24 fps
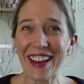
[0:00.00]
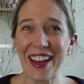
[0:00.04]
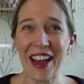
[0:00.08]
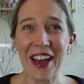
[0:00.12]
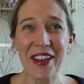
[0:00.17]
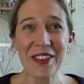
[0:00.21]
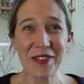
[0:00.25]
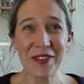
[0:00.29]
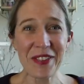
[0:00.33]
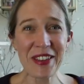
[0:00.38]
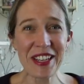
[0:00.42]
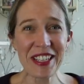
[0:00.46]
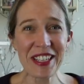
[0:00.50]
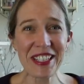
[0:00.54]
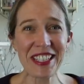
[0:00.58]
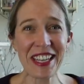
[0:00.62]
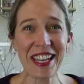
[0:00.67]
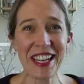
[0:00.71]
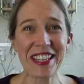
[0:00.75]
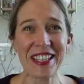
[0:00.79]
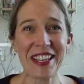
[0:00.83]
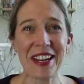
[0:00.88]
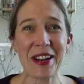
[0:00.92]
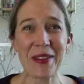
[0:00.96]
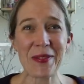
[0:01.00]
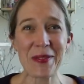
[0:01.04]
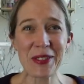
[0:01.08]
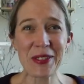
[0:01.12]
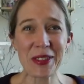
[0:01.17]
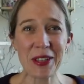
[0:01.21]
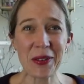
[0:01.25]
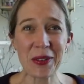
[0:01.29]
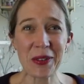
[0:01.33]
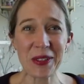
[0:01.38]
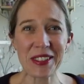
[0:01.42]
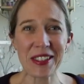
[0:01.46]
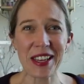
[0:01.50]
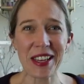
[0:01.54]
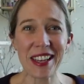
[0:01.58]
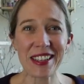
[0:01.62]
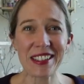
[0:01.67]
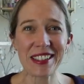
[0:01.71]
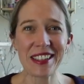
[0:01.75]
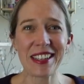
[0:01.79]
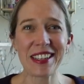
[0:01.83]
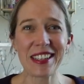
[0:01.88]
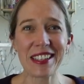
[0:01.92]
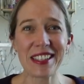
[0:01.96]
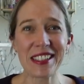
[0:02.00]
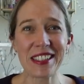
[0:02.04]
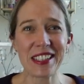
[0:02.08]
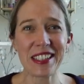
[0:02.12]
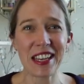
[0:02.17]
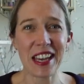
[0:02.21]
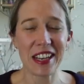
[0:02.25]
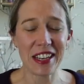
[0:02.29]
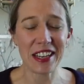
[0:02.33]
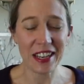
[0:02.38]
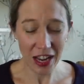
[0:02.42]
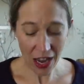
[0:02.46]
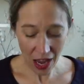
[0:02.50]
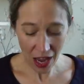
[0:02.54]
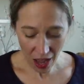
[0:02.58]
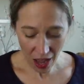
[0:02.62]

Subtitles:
I finished it and I'm so excited that it's done.